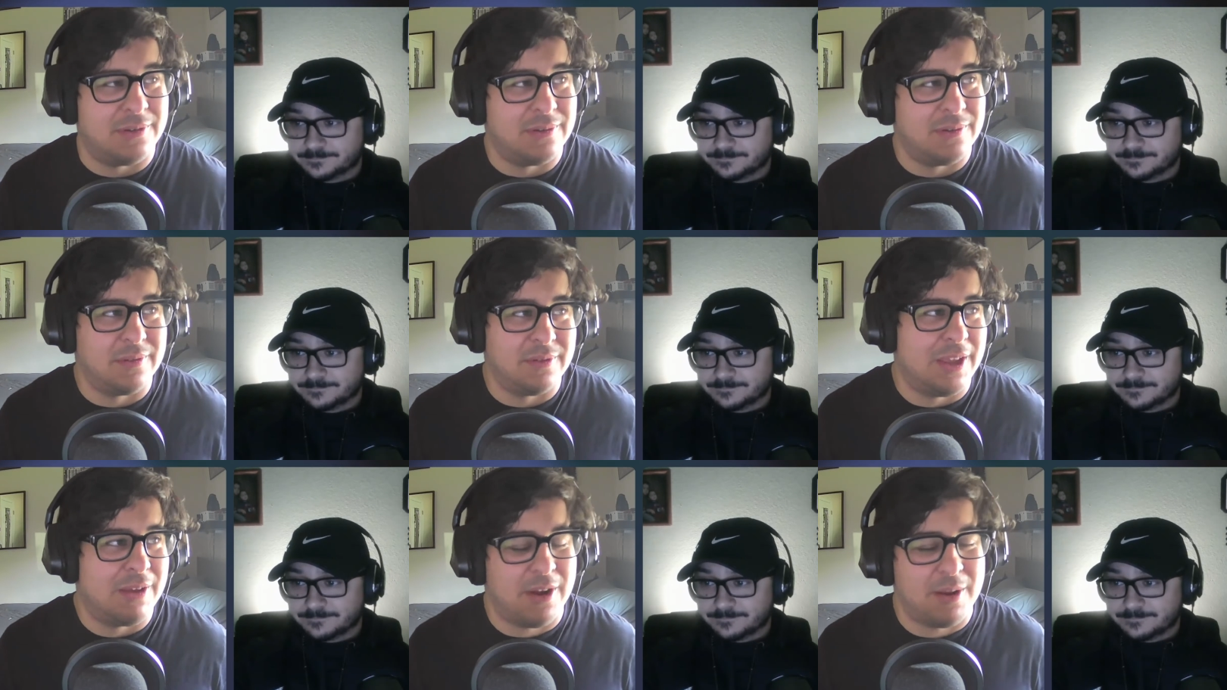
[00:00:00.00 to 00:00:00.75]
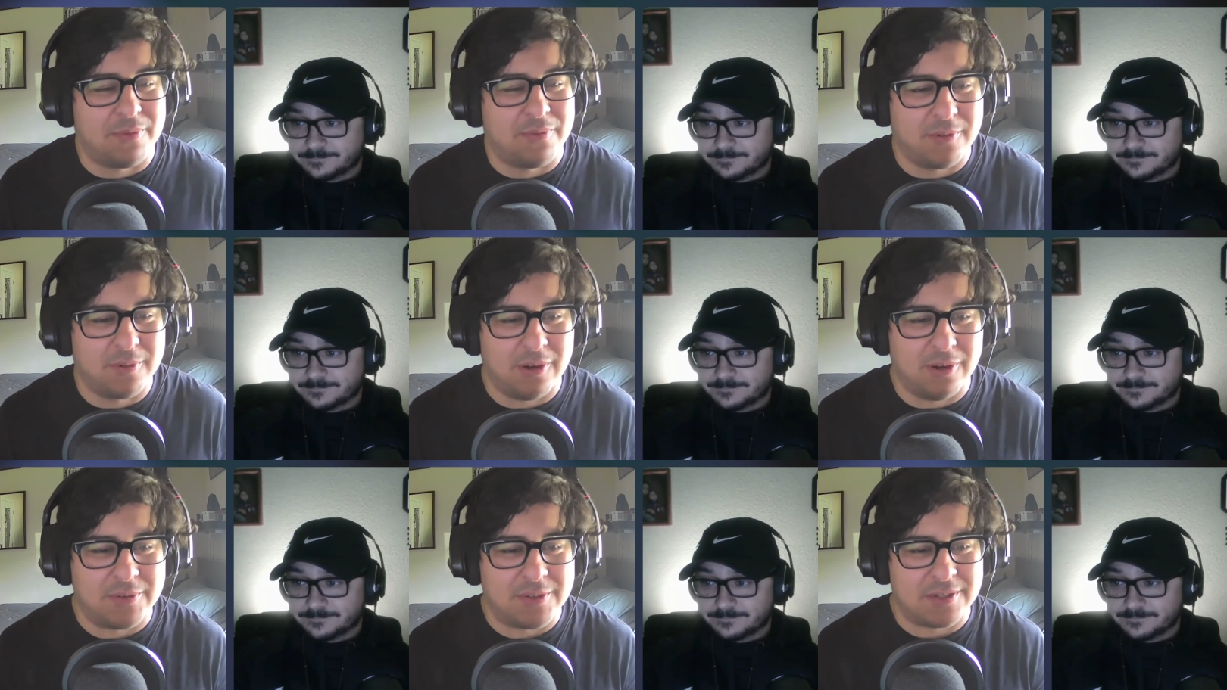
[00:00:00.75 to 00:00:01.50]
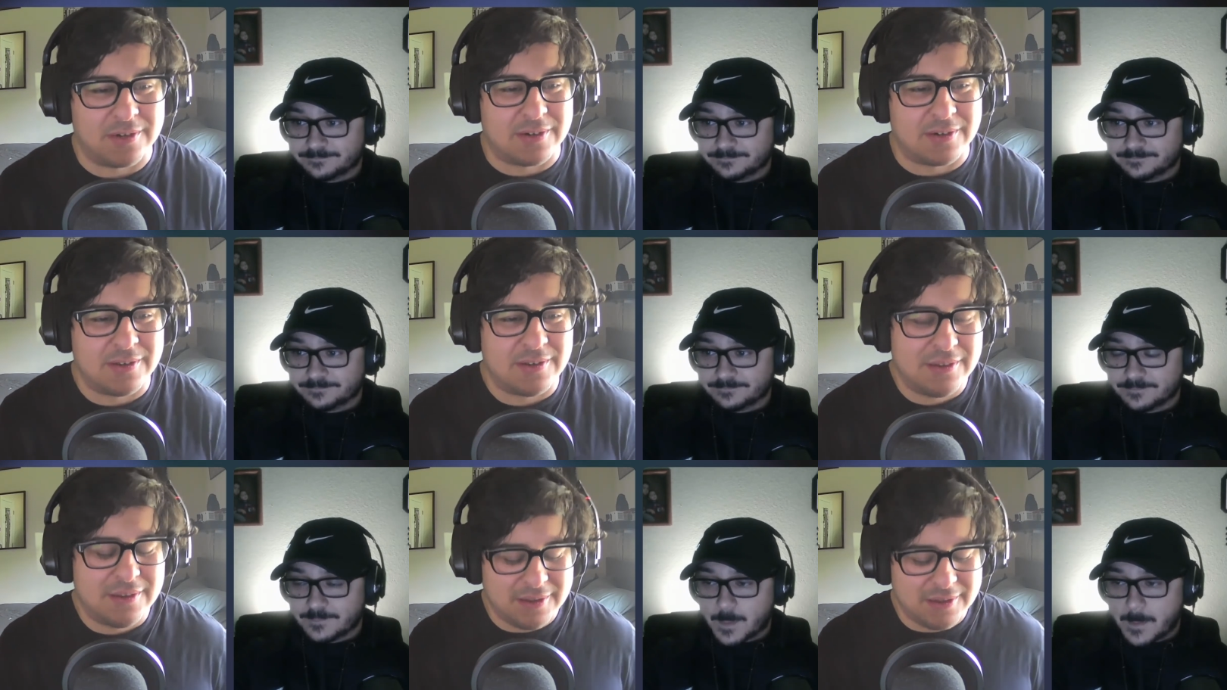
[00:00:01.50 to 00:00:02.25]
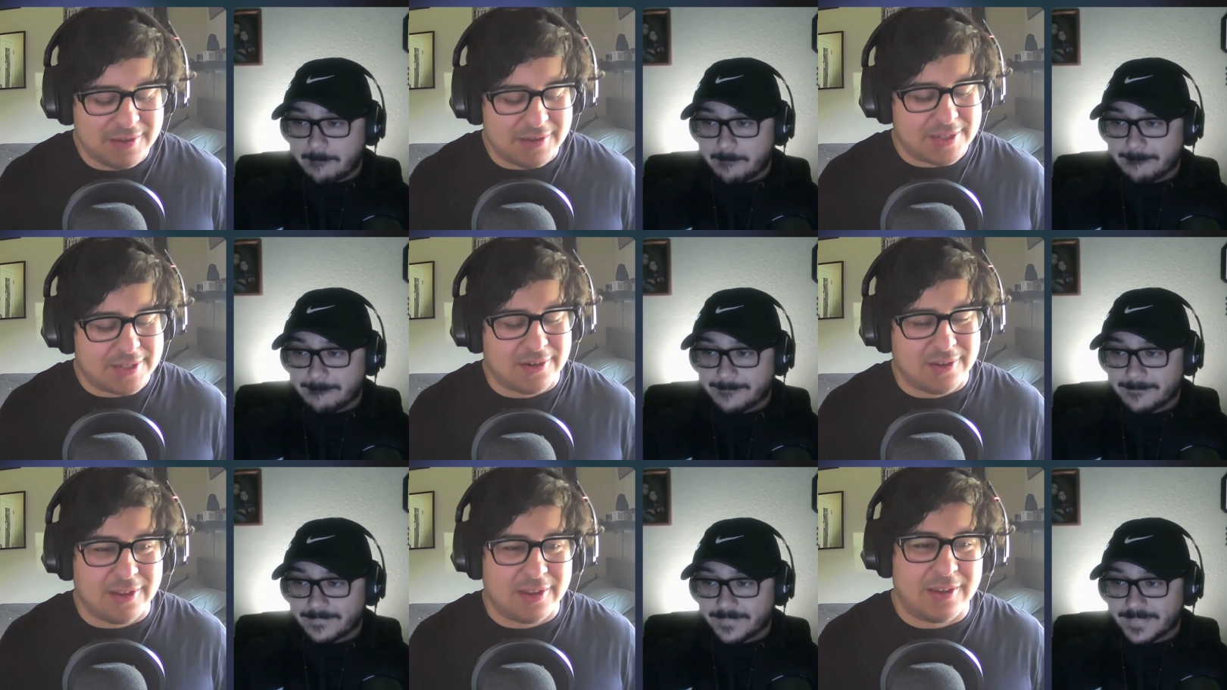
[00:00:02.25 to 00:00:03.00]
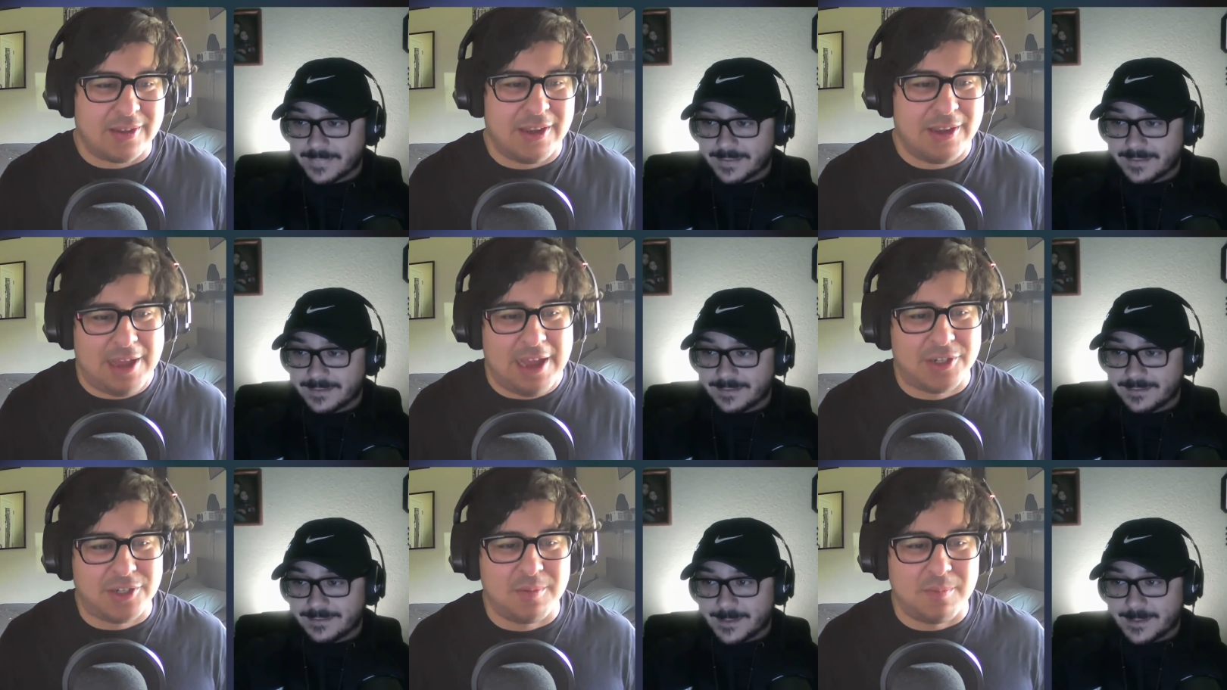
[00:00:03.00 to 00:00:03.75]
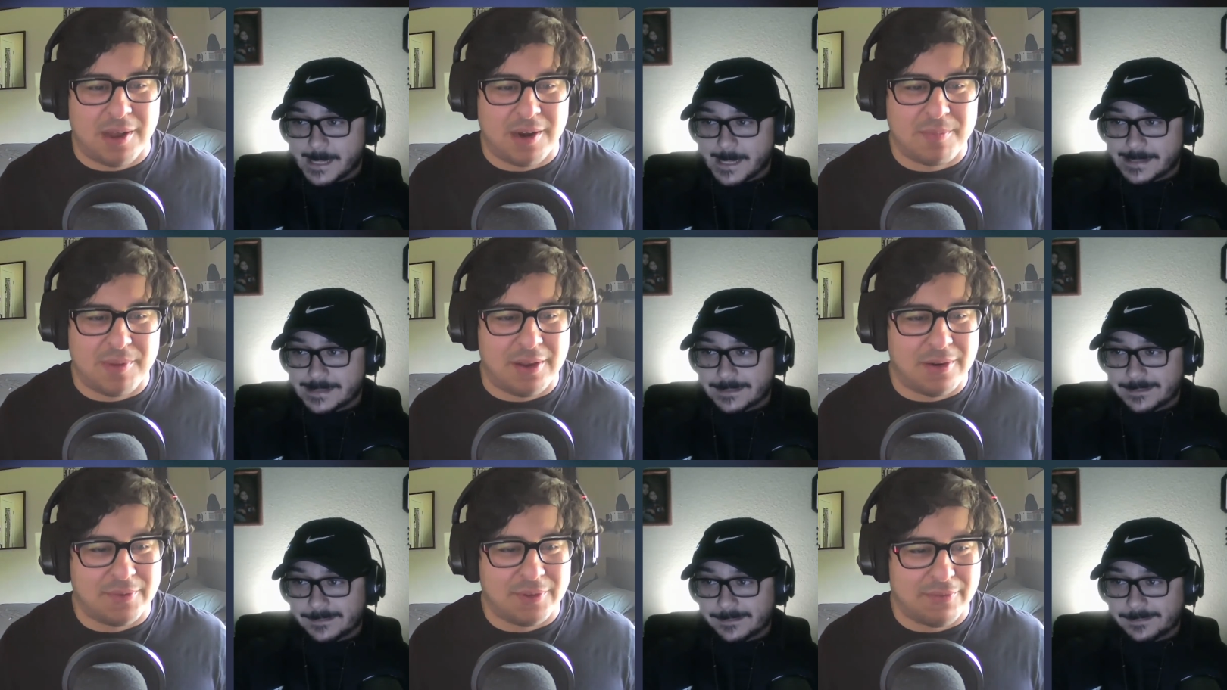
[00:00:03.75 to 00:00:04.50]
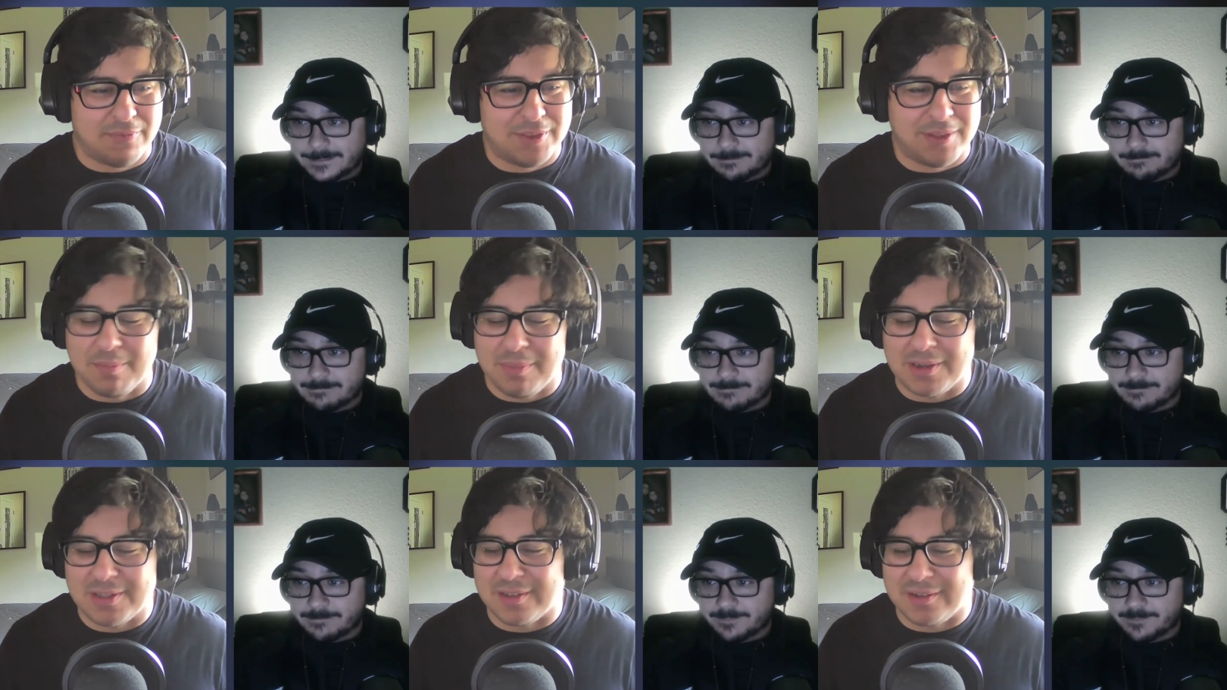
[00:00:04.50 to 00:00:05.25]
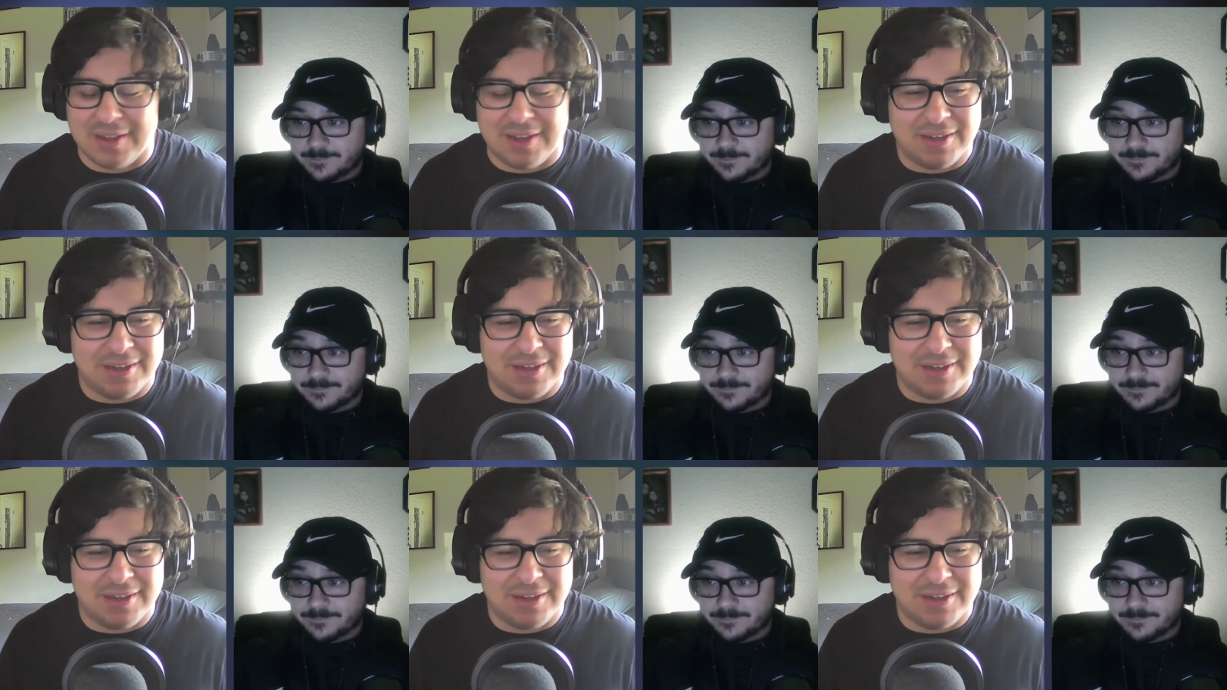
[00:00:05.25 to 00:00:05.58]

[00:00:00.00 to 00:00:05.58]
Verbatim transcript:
Speaker 1: oh yeah, right before COVID started, I started like I actually bought a piano for like fifty bucks